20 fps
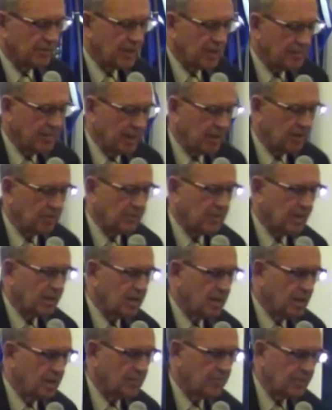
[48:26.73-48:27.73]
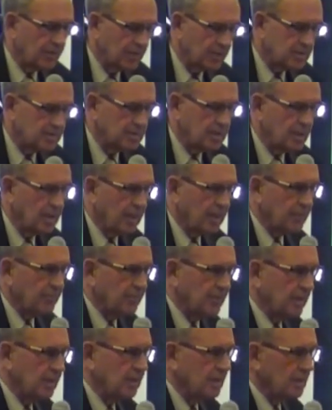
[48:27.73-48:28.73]
come out of the conflicts in
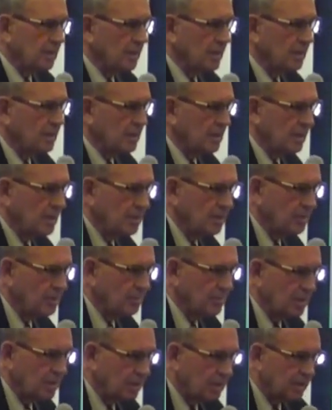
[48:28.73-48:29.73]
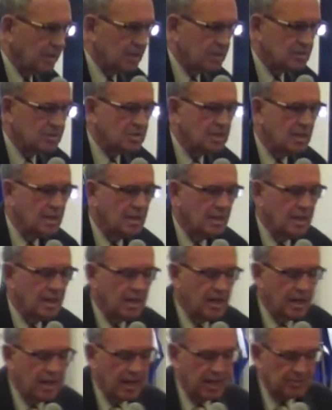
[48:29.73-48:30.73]
Africa and in, in the Middle East
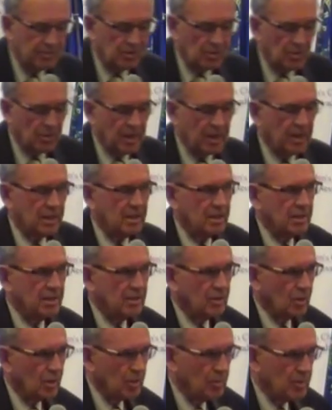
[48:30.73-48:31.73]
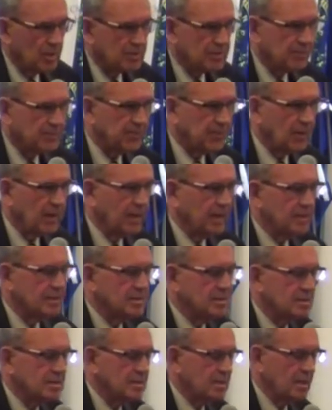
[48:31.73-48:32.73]
have created enormous
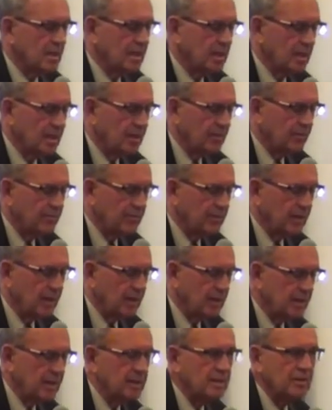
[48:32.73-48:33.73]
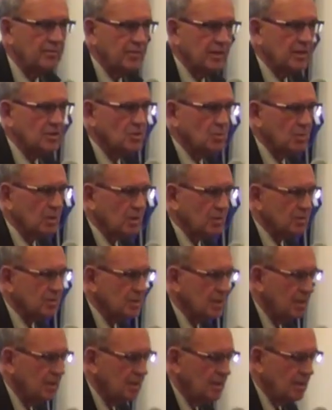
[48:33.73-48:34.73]
floods of uh, individuals
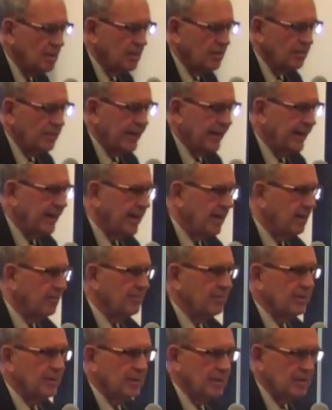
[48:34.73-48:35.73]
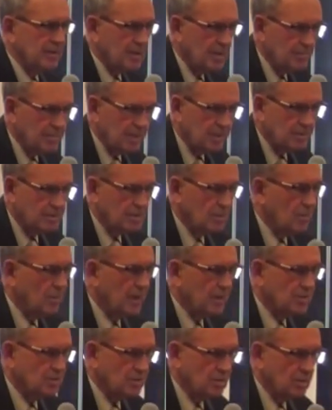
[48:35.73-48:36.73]
that have come into
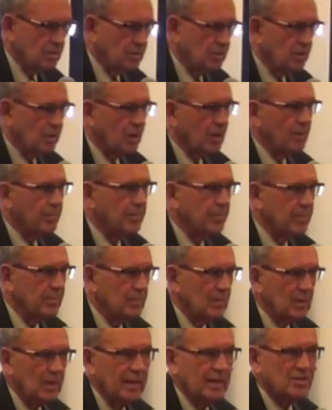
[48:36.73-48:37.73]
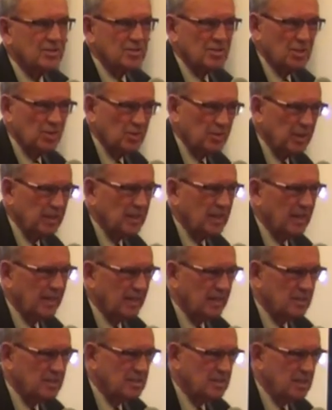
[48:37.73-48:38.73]
Western Europe, less so the
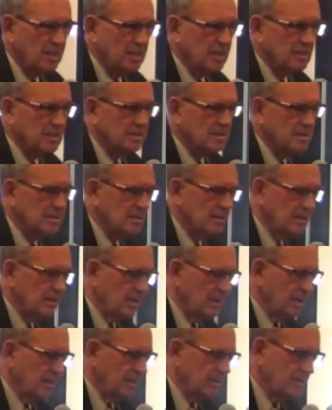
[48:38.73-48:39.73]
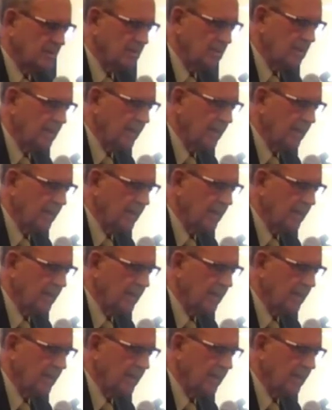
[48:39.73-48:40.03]
United States uh, to